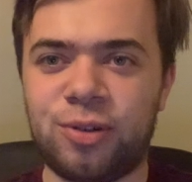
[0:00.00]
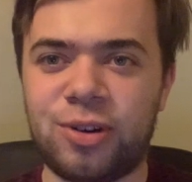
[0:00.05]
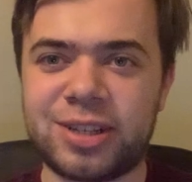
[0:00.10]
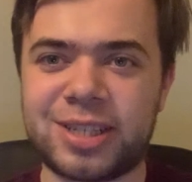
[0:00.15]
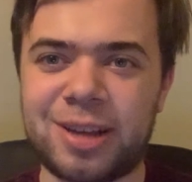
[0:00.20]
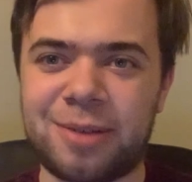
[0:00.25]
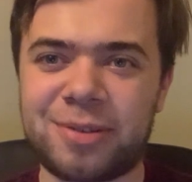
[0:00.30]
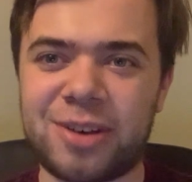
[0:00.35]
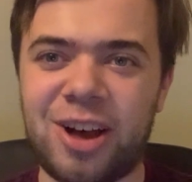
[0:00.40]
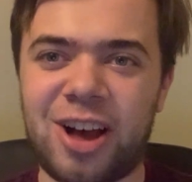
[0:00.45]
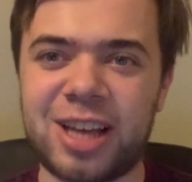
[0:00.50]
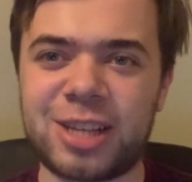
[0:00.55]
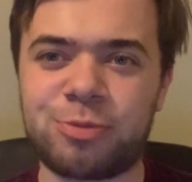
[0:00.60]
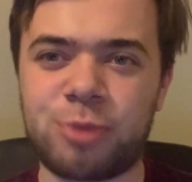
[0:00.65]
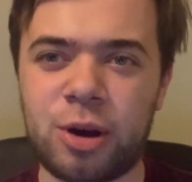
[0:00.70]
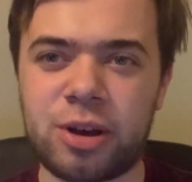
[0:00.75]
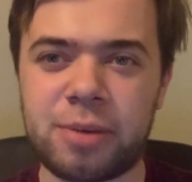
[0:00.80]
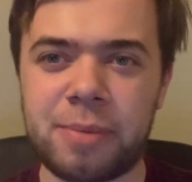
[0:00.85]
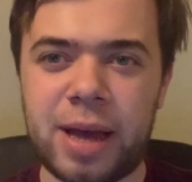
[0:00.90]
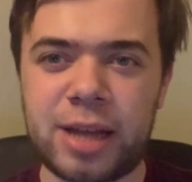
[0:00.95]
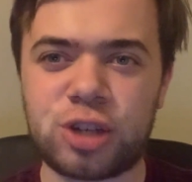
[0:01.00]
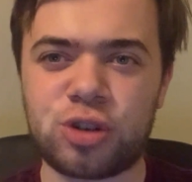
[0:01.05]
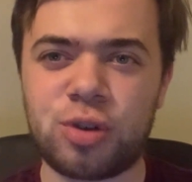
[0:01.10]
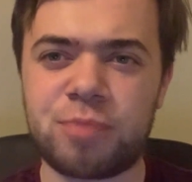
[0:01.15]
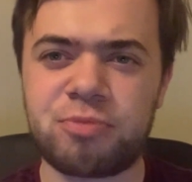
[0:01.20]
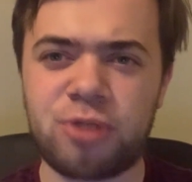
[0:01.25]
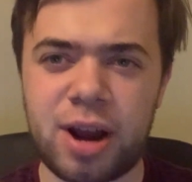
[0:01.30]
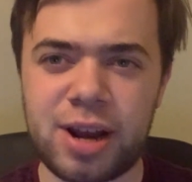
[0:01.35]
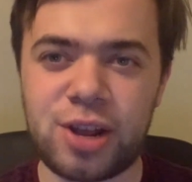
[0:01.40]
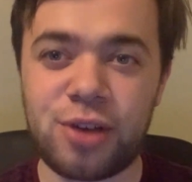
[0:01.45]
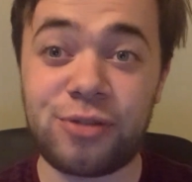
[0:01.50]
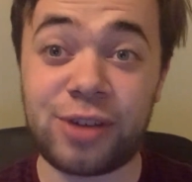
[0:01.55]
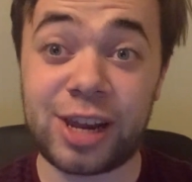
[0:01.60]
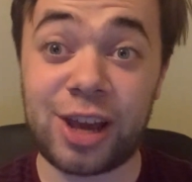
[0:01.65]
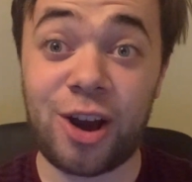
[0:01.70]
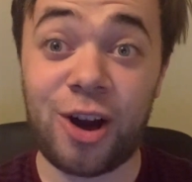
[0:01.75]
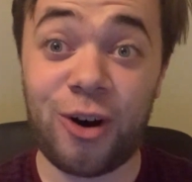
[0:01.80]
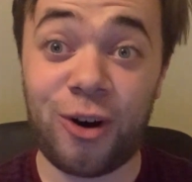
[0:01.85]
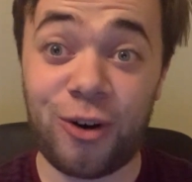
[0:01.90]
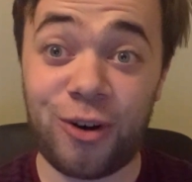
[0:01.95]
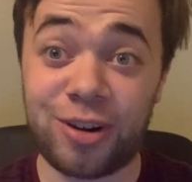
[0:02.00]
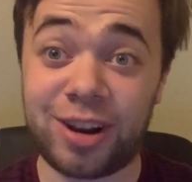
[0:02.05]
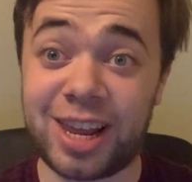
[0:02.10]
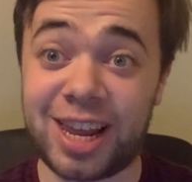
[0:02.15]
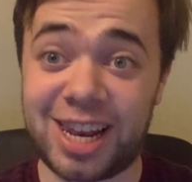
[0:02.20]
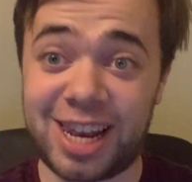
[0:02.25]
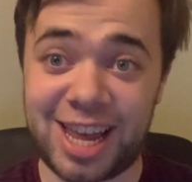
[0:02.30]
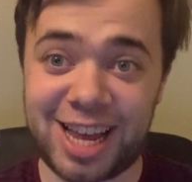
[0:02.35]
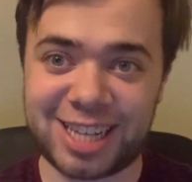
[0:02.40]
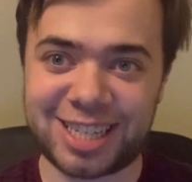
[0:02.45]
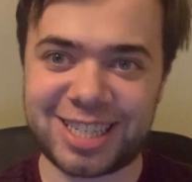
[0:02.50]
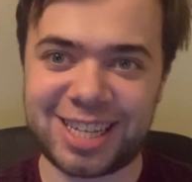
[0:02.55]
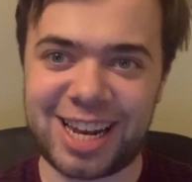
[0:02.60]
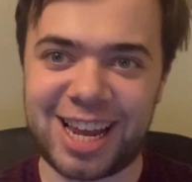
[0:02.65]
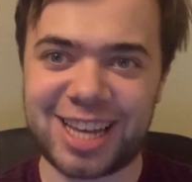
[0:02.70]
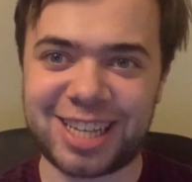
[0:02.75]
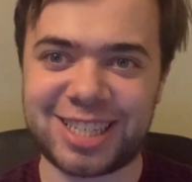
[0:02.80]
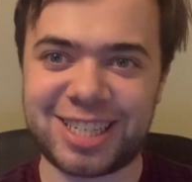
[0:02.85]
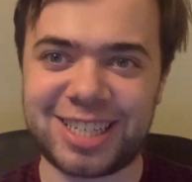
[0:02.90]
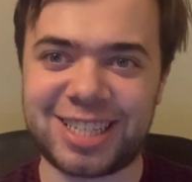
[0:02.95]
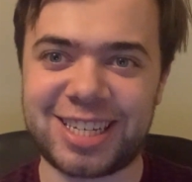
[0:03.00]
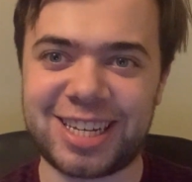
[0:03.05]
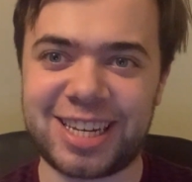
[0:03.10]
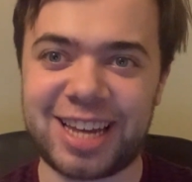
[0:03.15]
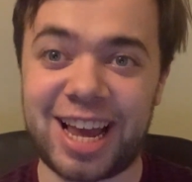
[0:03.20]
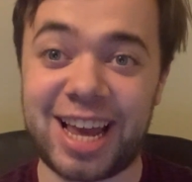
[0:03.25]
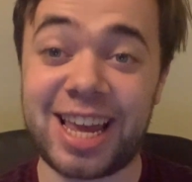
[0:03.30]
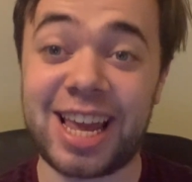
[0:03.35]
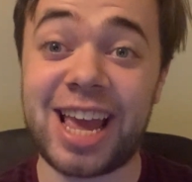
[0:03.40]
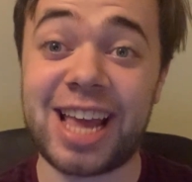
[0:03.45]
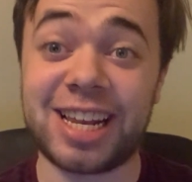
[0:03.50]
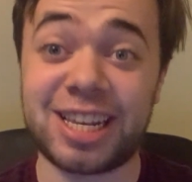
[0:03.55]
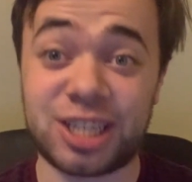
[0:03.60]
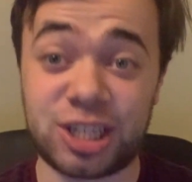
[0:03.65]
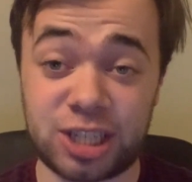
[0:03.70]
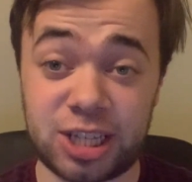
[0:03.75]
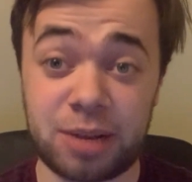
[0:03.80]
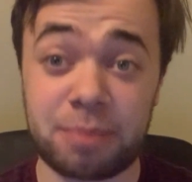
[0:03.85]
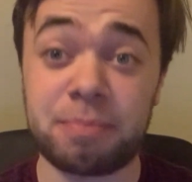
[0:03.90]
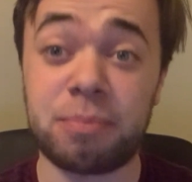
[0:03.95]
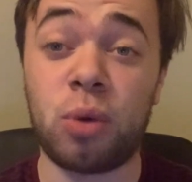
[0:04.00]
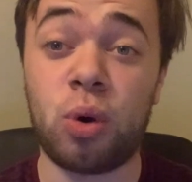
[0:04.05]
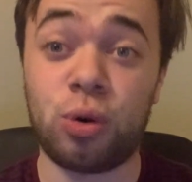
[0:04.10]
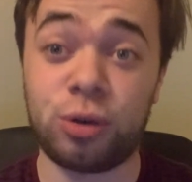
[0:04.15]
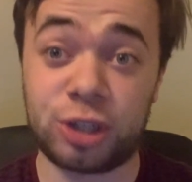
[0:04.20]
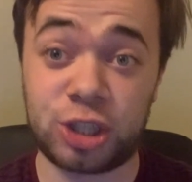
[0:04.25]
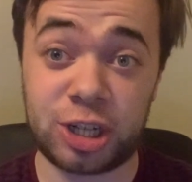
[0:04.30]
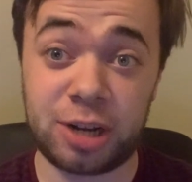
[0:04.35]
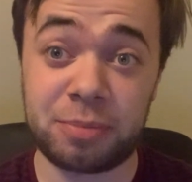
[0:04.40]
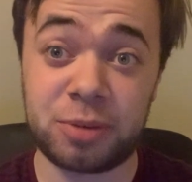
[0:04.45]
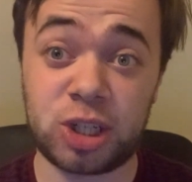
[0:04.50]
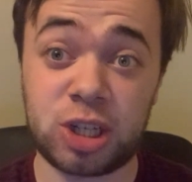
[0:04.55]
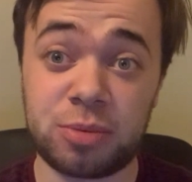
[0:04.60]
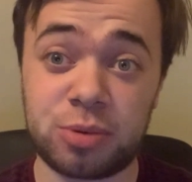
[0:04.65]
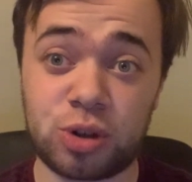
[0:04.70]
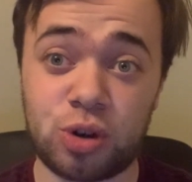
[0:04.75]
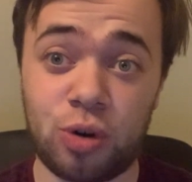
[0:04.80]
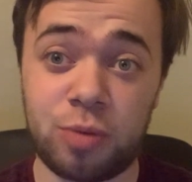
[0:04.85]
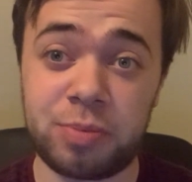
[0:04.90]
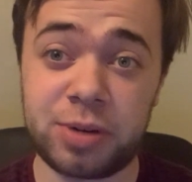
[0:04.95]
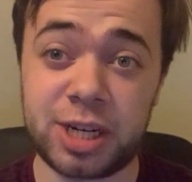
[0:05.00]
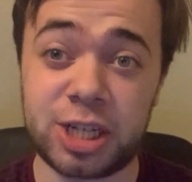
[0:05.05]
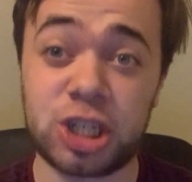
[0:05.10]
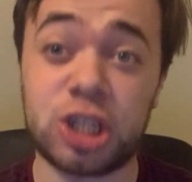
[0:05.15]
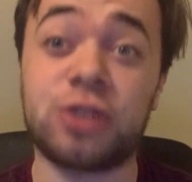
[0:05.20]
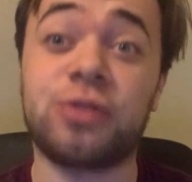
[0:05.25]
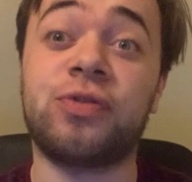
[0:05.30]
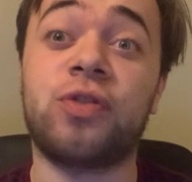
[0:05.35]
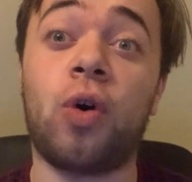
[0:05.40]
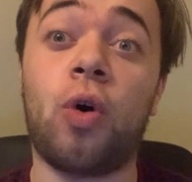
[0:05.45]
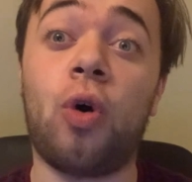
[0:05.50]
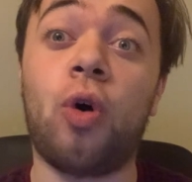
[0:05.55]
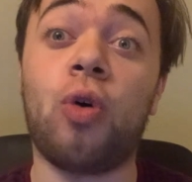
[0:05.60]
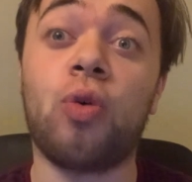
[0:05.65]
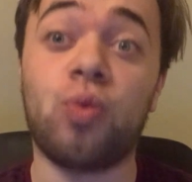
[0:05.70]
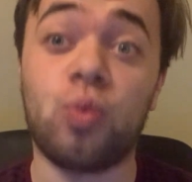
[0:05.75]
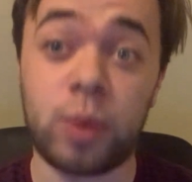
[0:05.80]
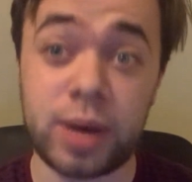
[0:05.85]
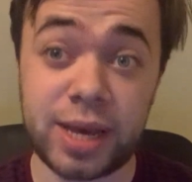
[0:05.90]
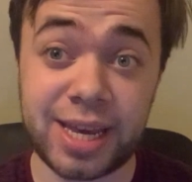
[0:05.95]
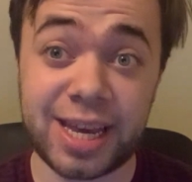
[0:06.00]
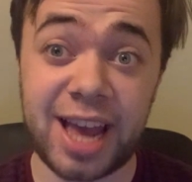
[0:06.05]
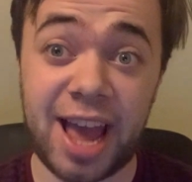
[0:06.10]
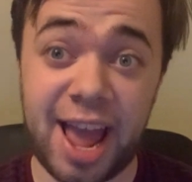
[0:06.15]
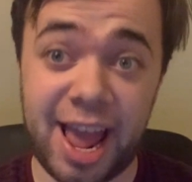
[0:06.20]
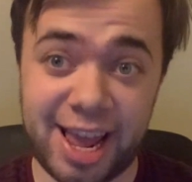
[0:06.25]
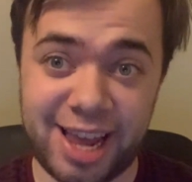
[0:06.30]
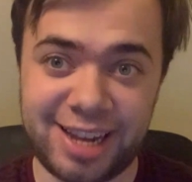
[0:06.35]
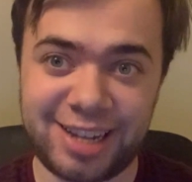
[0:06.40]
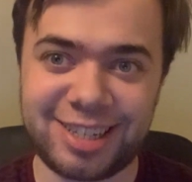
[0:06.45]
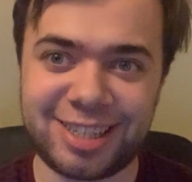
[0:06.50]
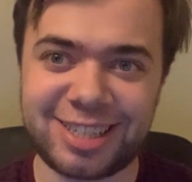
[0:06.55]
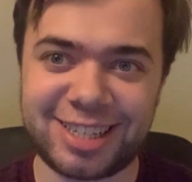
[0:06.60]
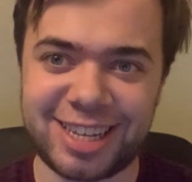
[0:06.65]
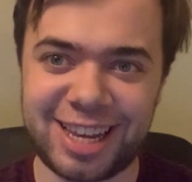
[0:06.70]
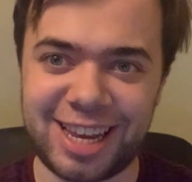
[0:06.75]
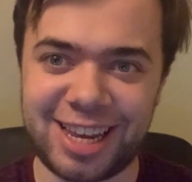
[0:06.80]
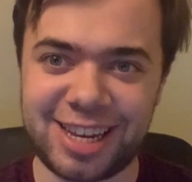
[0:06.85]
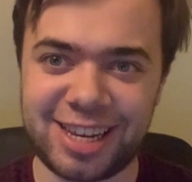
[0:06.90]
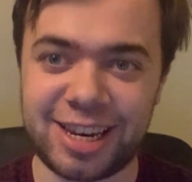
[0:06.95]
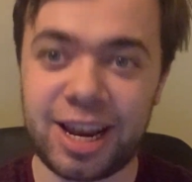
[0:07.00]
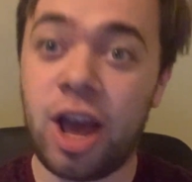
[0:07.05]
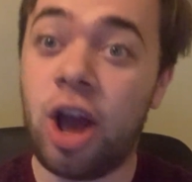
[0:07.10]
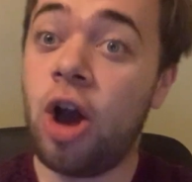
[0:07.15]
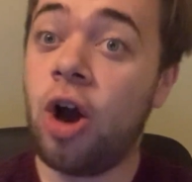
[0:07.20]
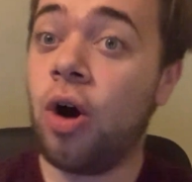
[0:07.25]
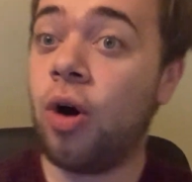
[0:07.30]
What's up, guys? Welcome back to a brand new video on Lexalexus. Today it is some more championship score predictions for week 18.